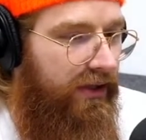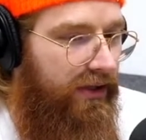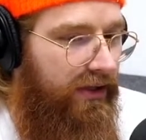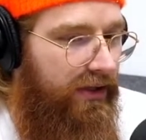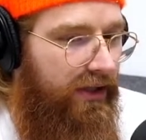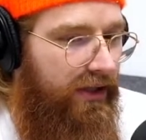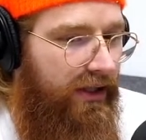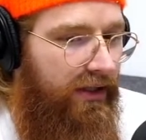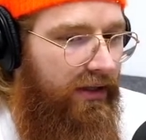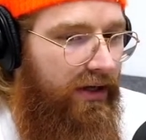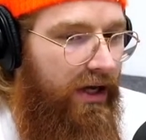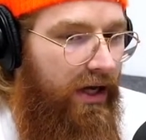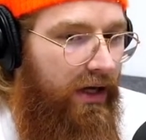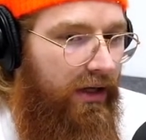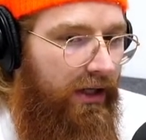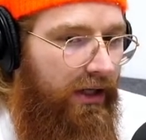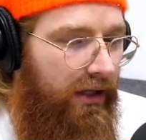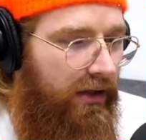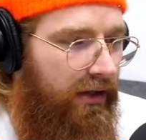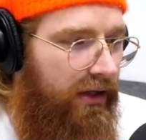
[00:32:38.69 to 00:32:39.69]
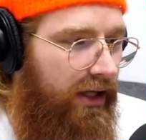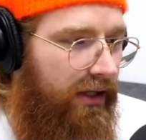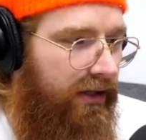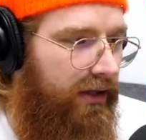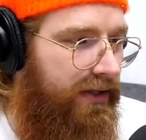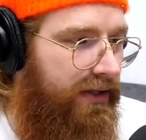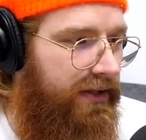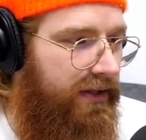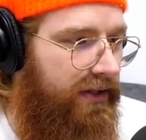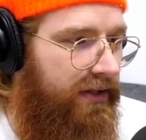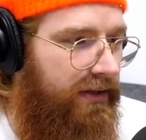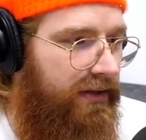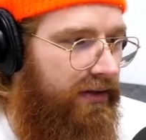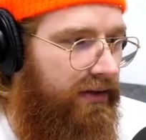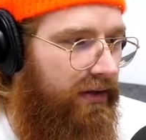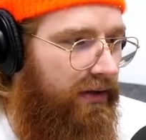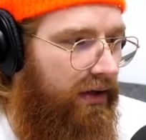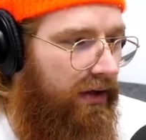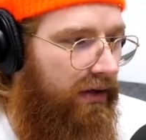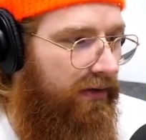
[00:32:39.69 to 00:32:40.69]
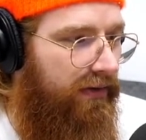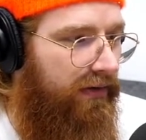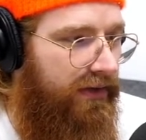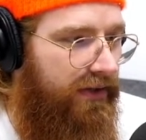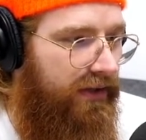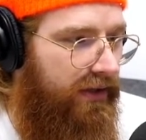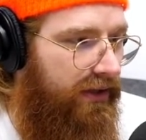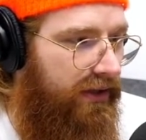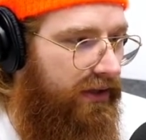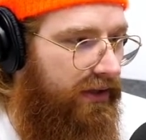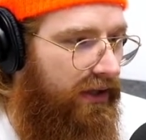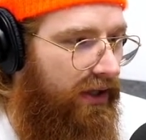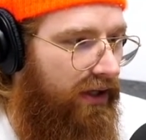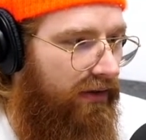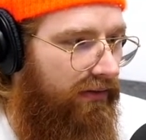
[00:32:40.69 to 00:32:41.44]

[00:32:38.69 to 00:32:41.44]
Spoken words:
And then not only that, Lindsey's overseeing stuff.